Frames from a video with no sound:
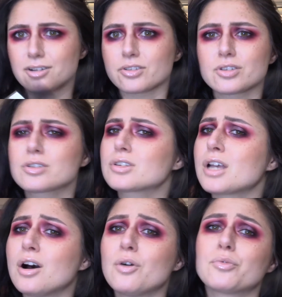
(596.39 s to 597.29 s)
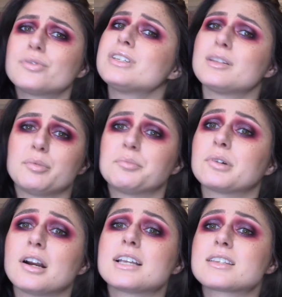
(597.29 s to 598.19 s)
They're so reasonably
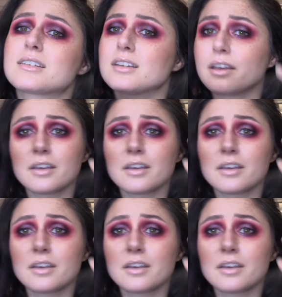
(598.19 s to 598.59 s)
priced.